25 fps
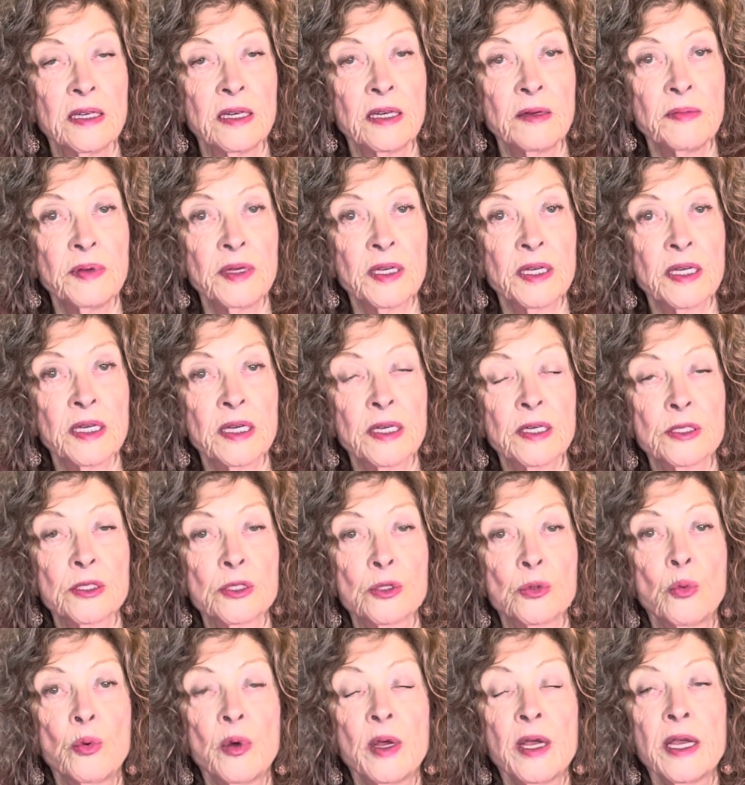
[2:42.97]
because
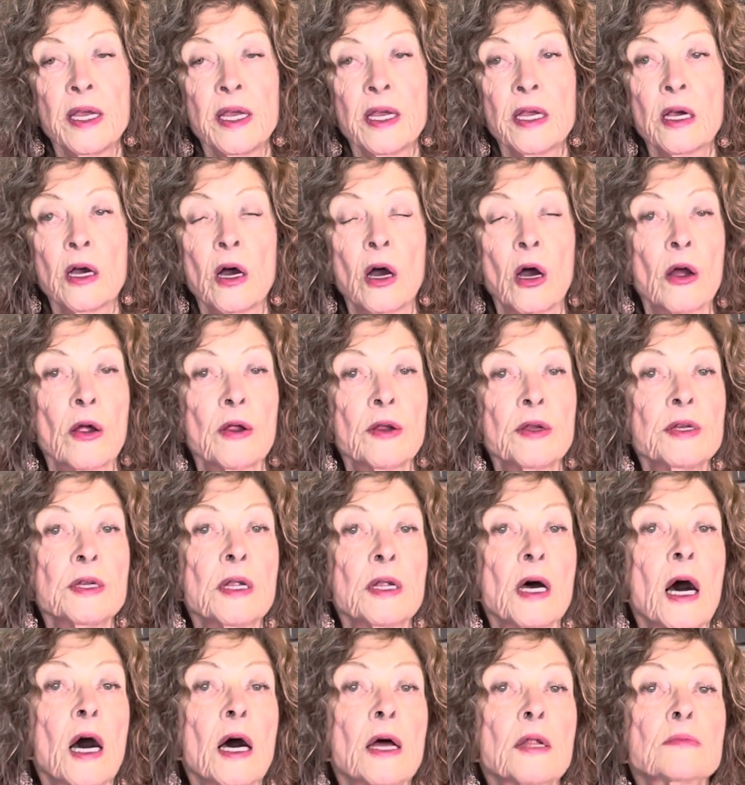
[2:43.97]
we are
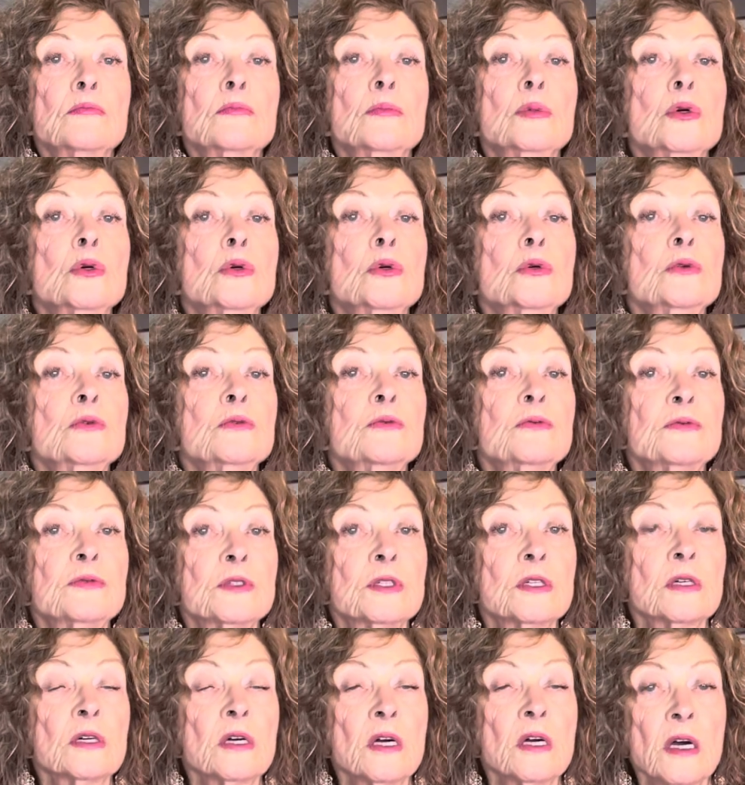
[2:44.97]
not
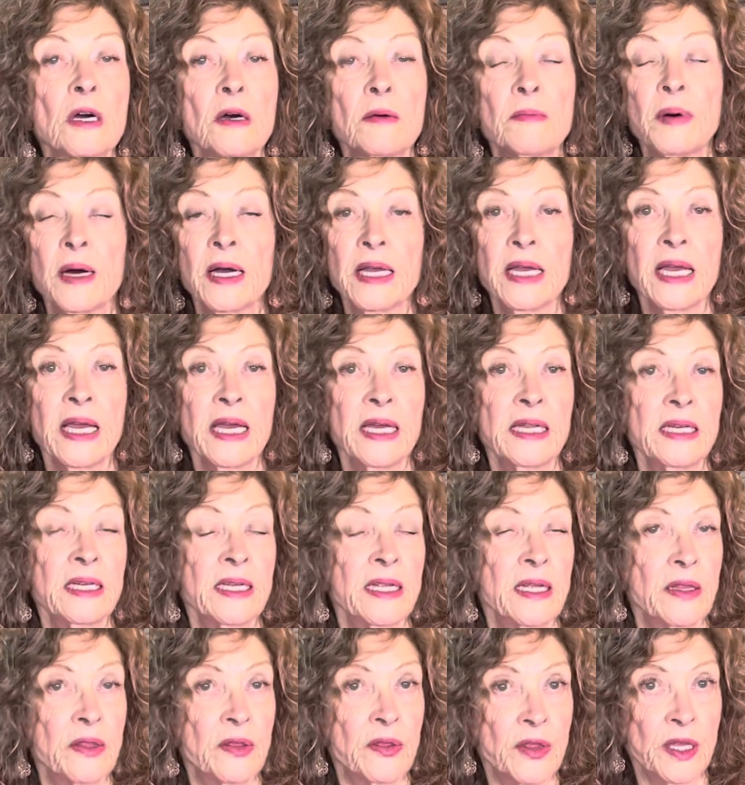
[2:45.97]
moved by
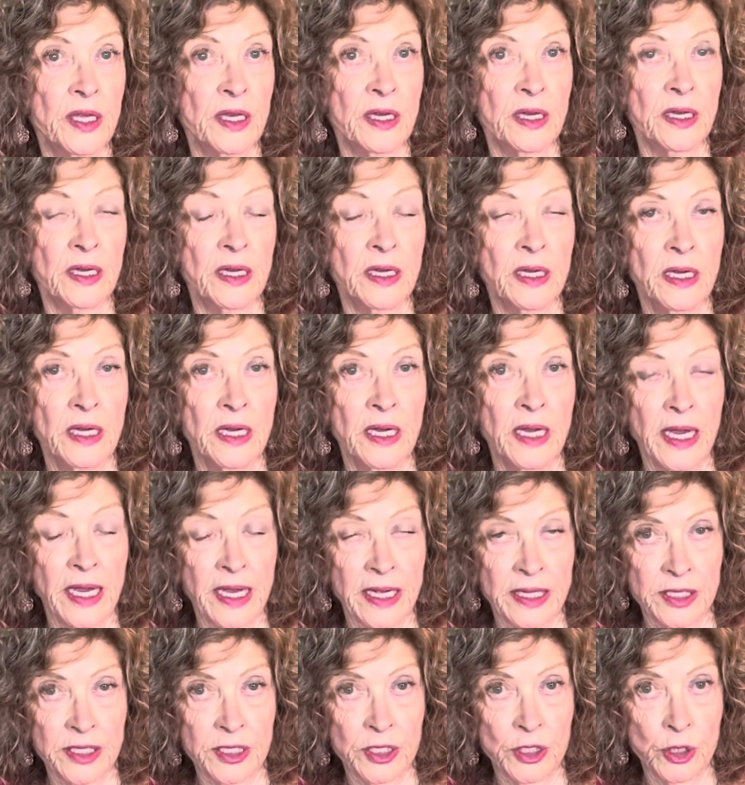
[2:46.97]
anything
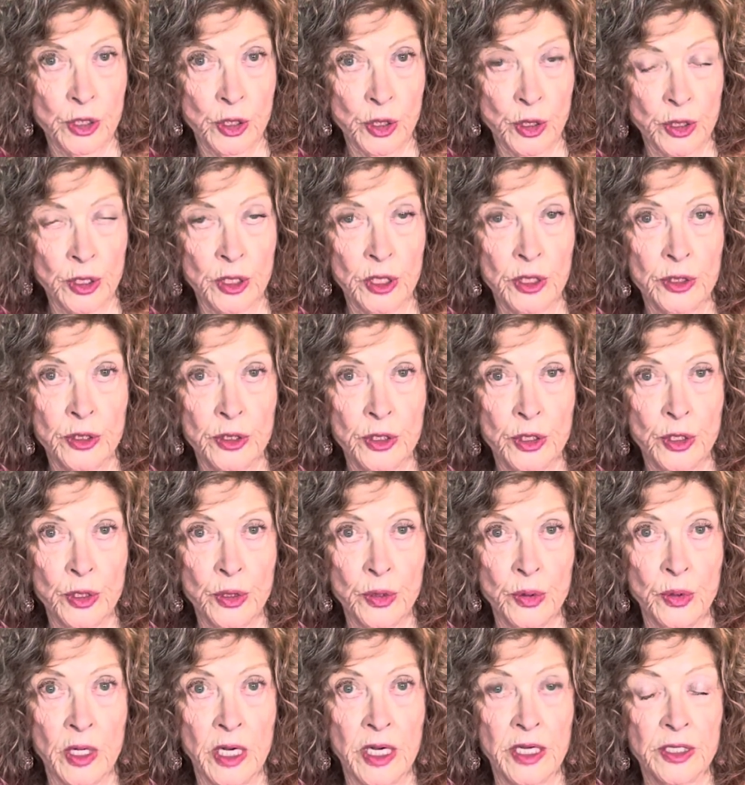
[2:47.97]
external
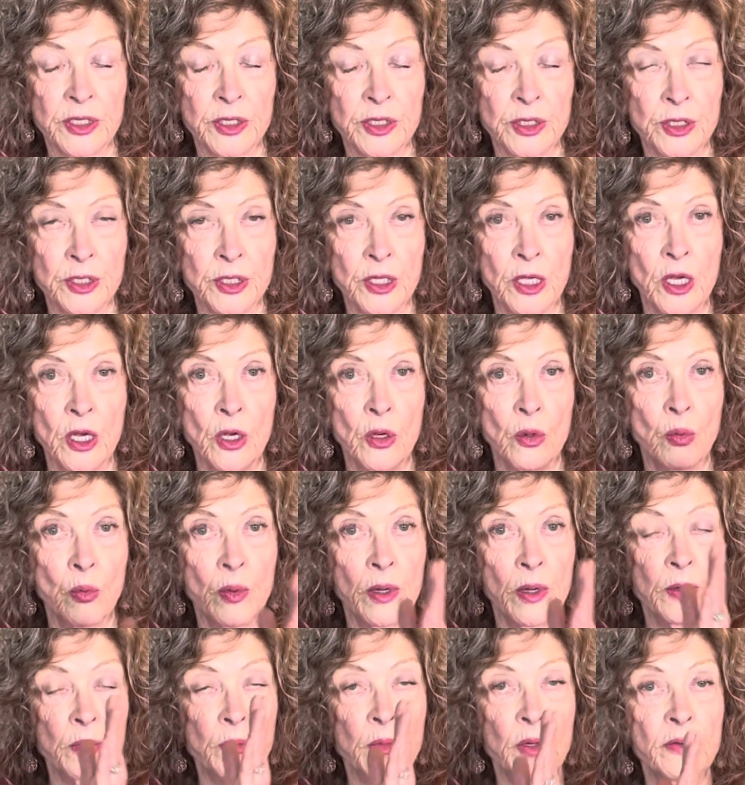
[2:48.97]
to us
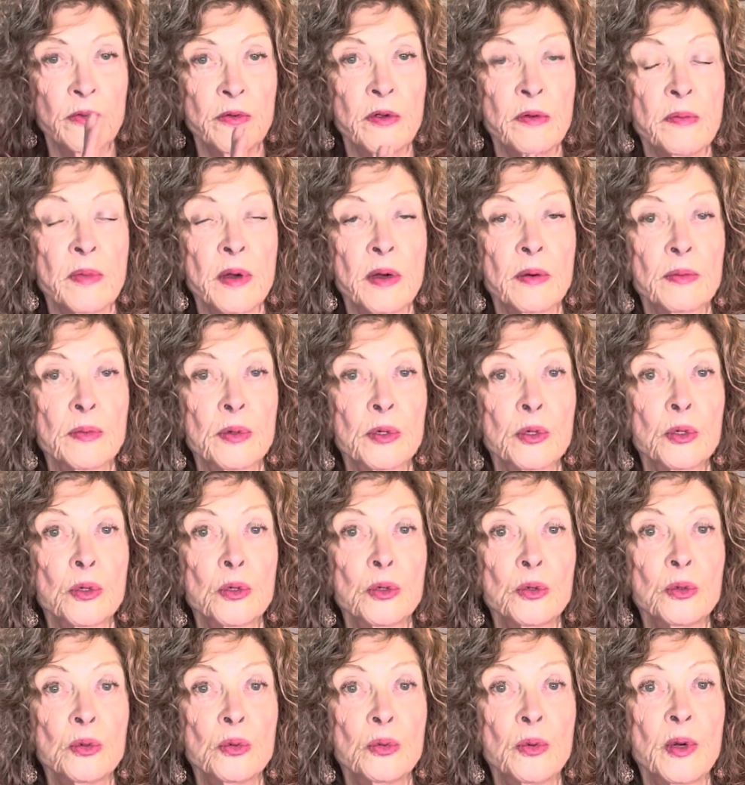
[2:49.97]
when we remember
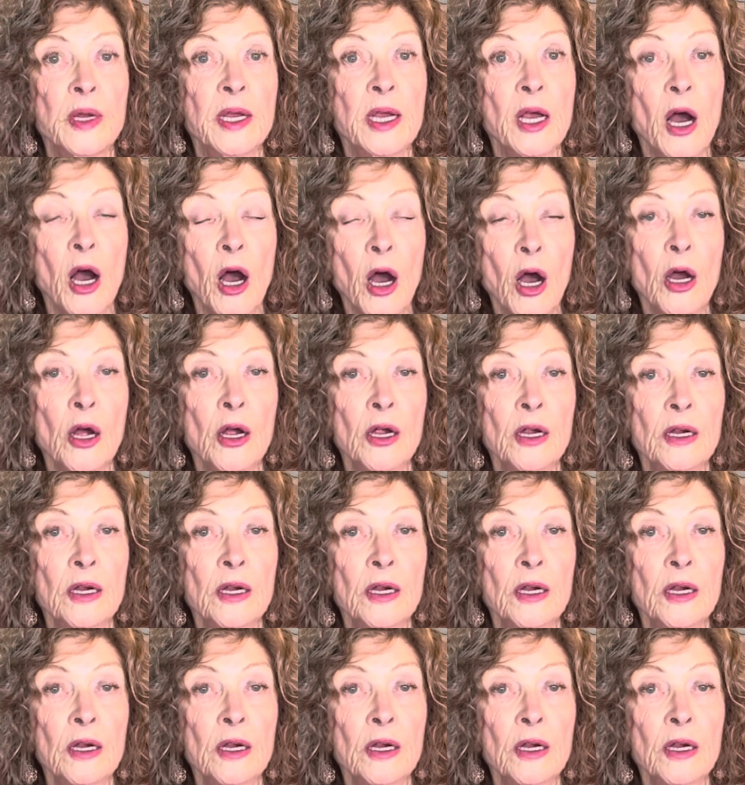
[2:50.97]
who we are.